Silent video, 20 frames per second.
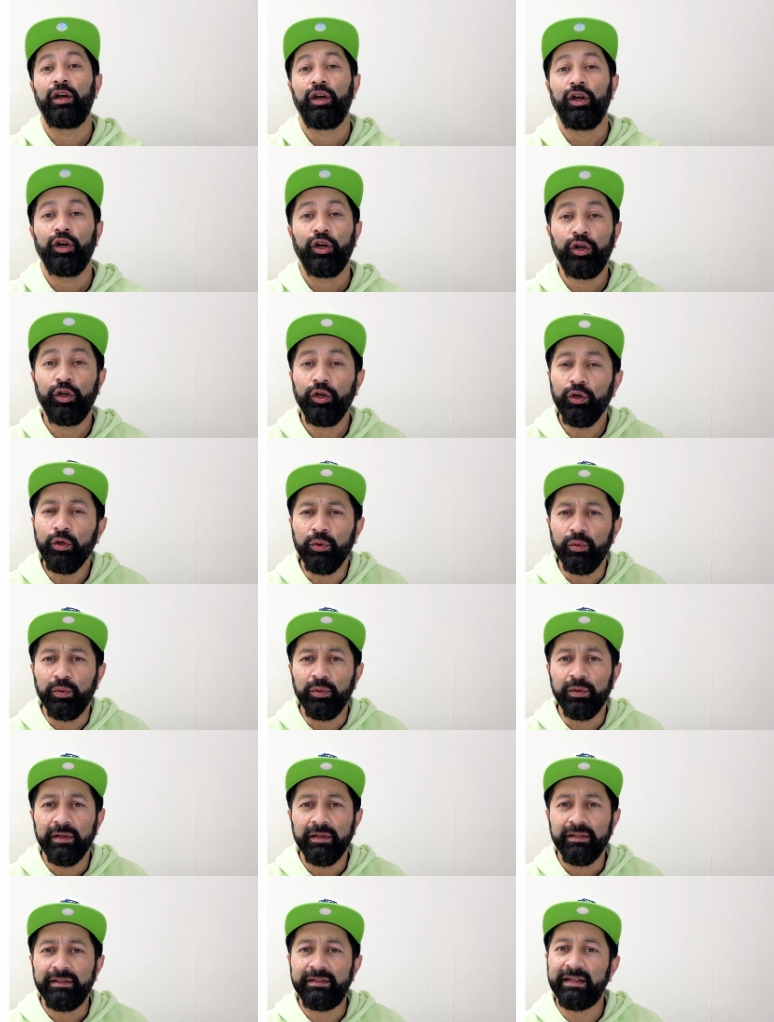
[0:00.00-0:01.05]

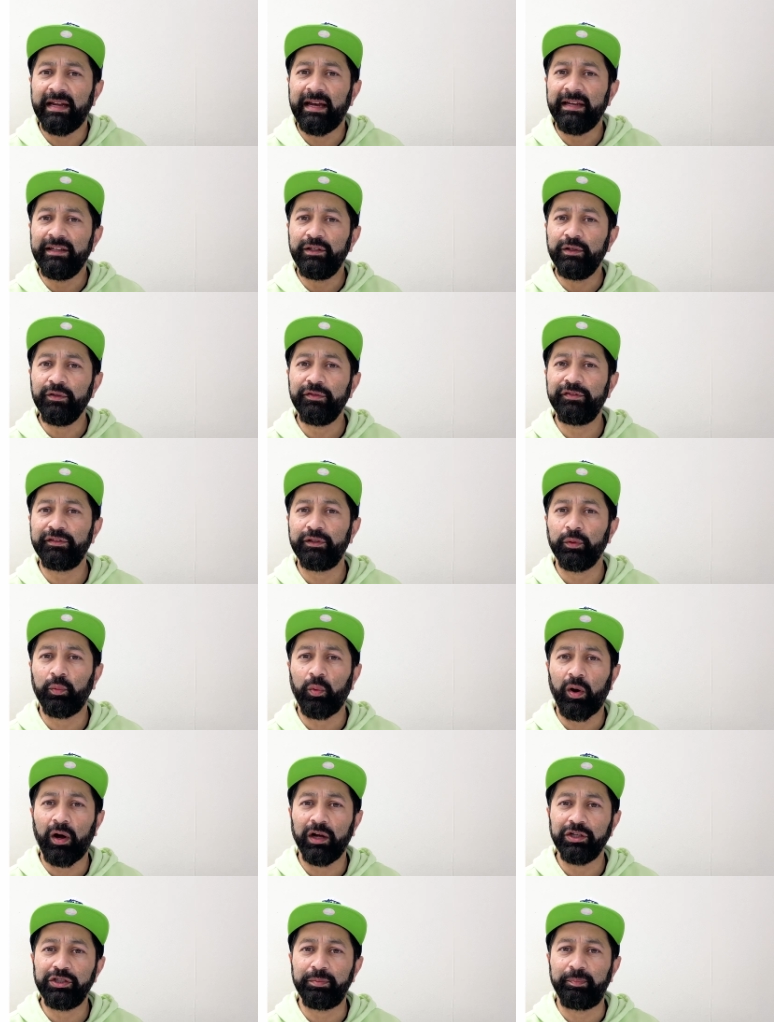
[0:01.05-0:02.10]
who did I used to
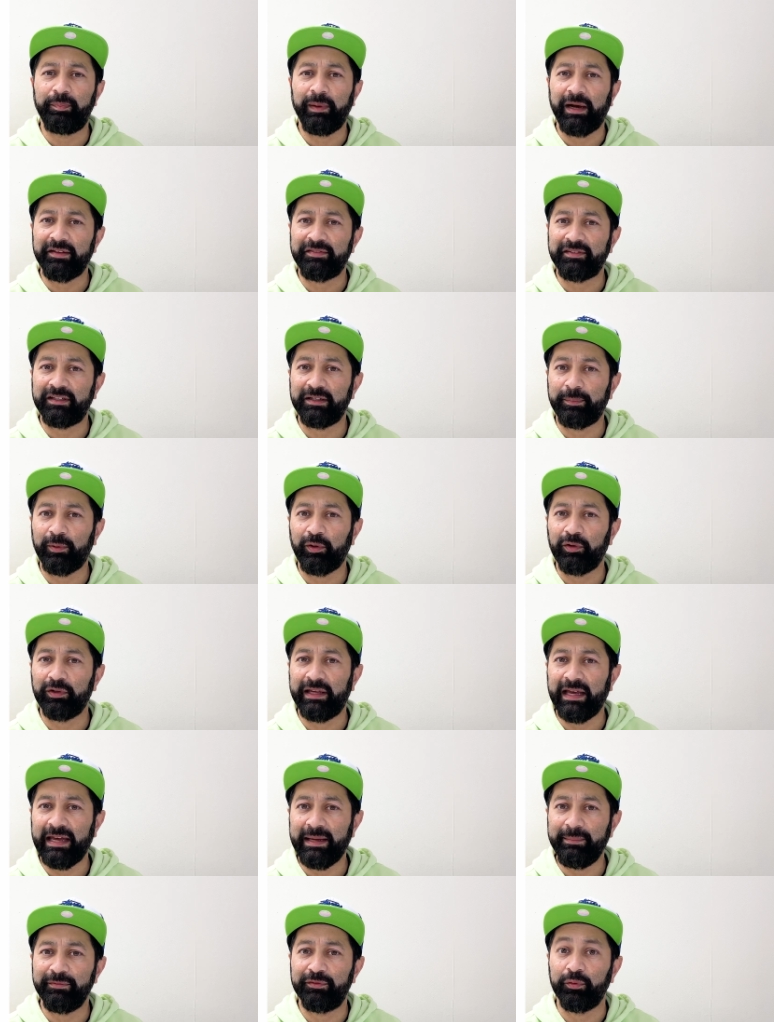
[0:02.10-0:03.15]
watch basketball
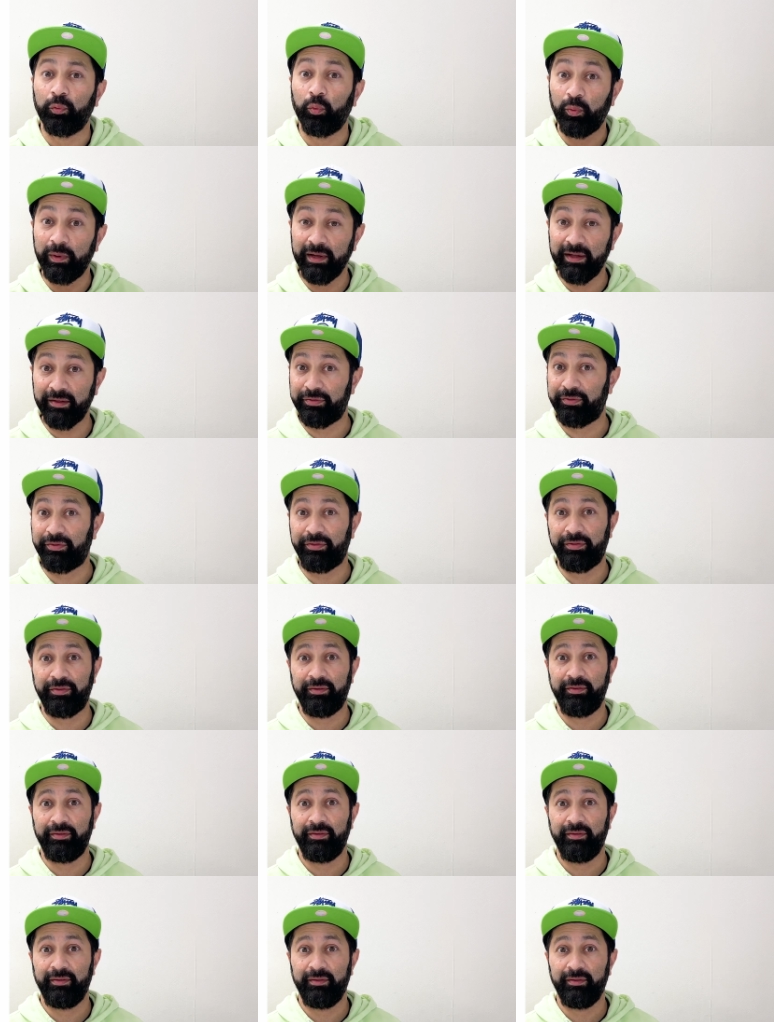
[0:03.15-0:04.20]
games with?
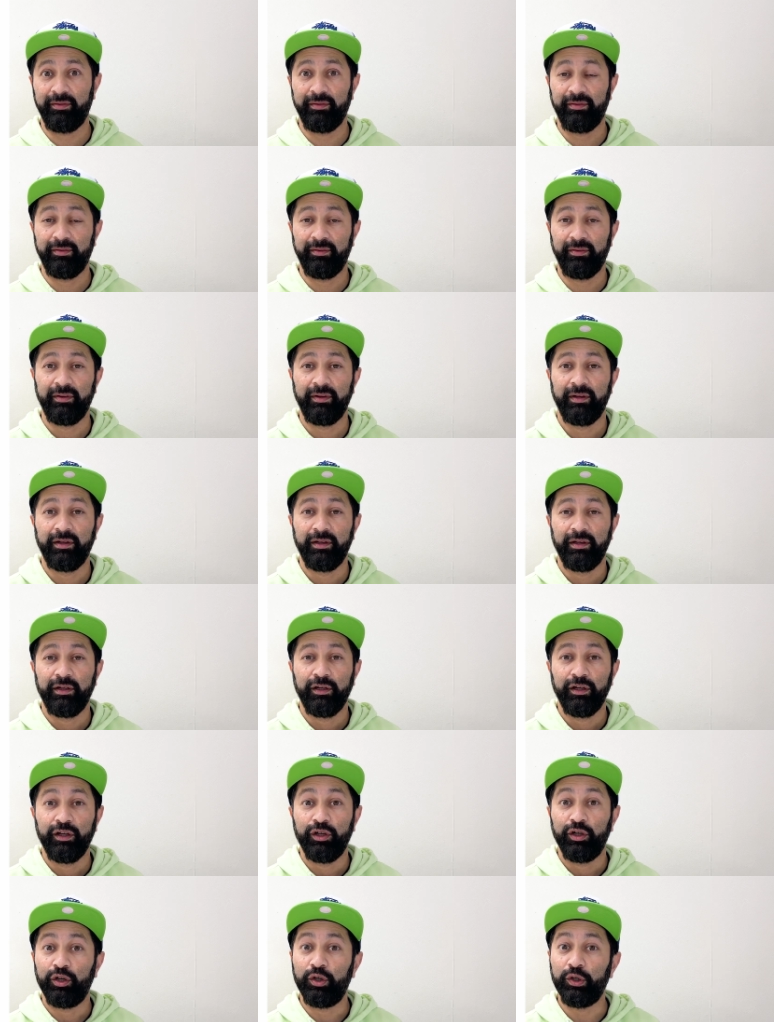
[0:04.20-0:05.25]

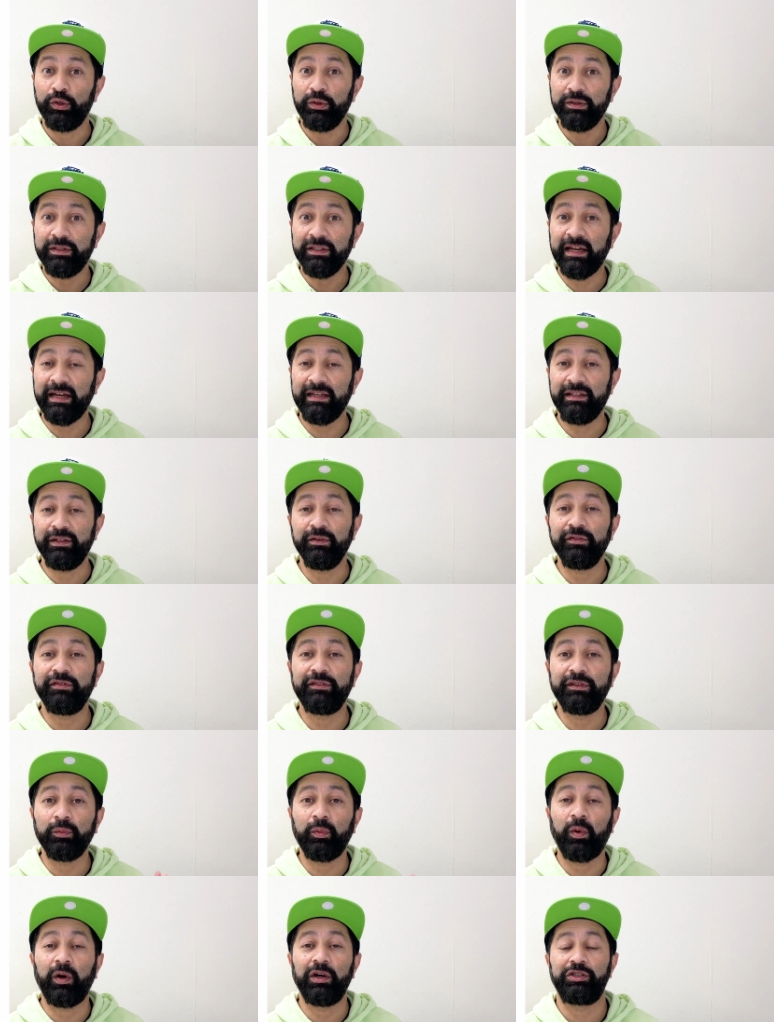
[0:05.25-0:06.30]
Who did I used
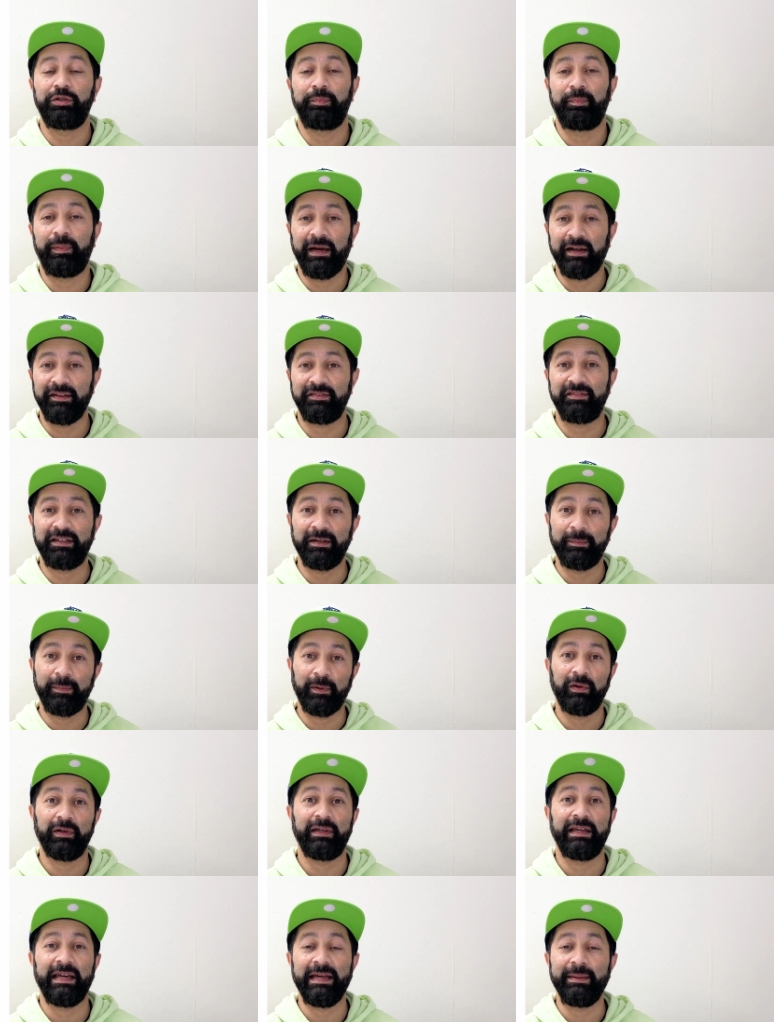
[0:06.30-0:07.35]
to watch
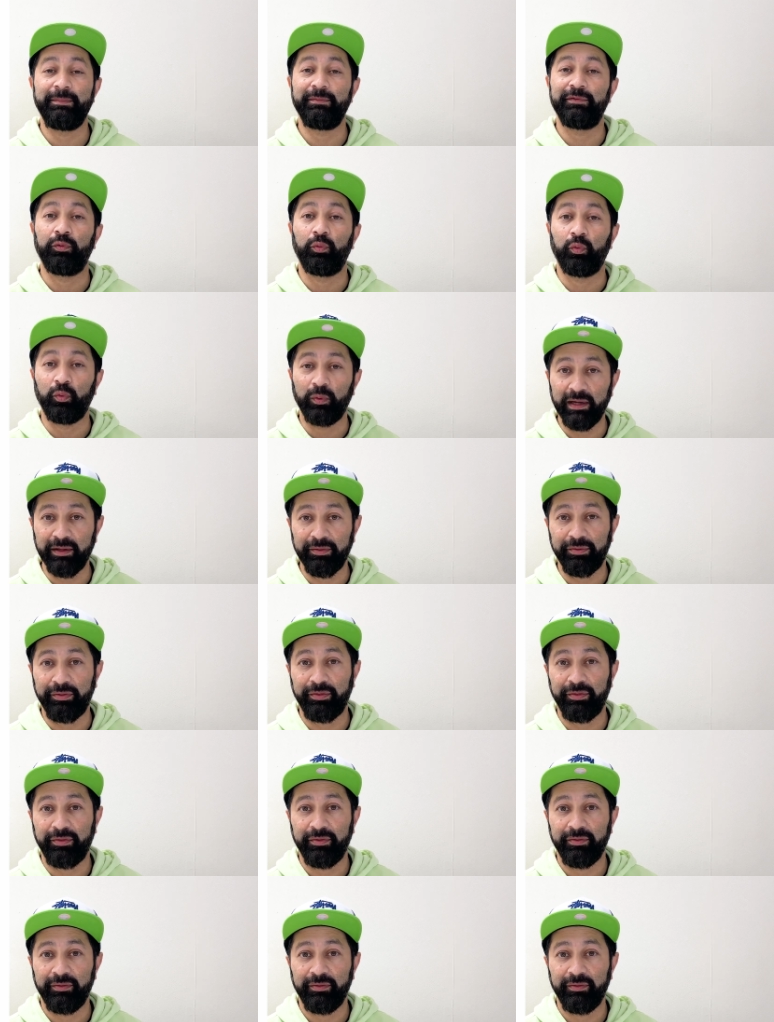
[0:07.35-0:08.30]
basketball games with?